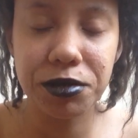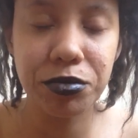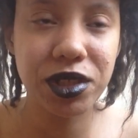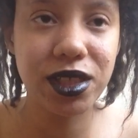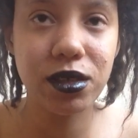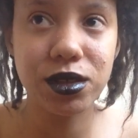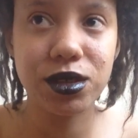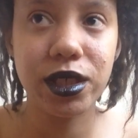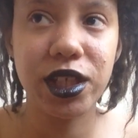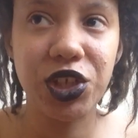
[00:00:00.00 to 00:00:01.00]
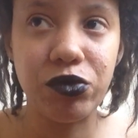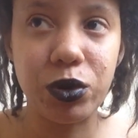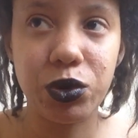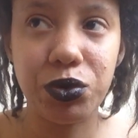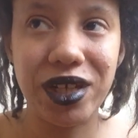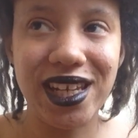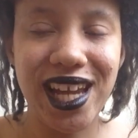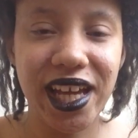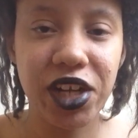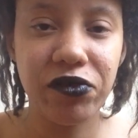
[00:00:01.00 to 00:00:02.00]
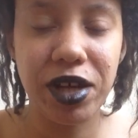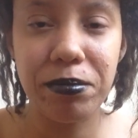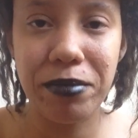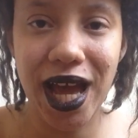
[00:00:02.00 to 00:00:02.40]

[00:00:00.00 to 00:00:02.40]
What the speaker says: People need to understand the difference between negative and